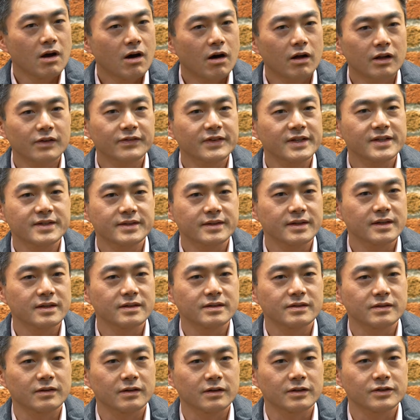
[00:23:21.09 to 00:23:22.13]
all of these
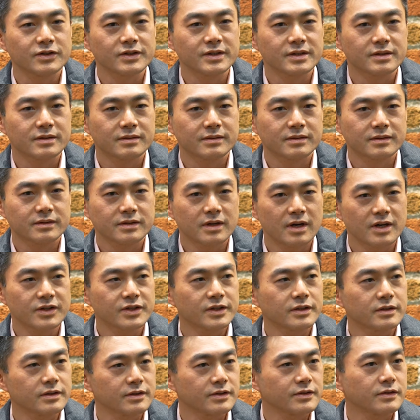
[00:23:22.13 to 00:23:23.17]
things are just
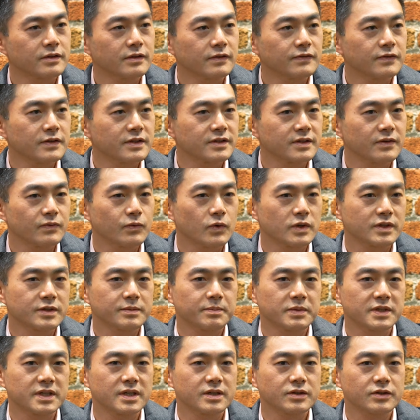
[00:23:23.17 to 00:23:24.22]
touching the surface of what's
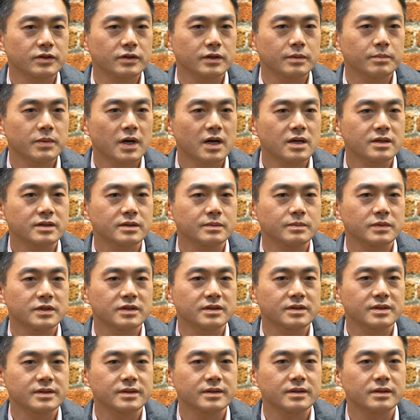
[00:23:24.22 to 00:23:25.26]
potentially
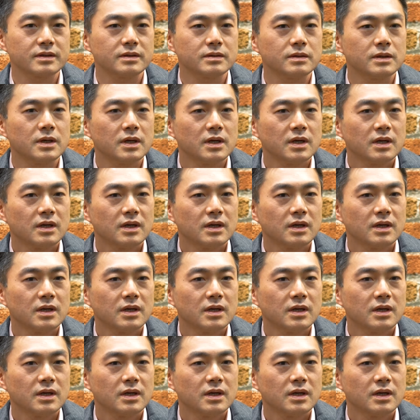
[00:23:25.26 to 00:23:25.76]
possible. So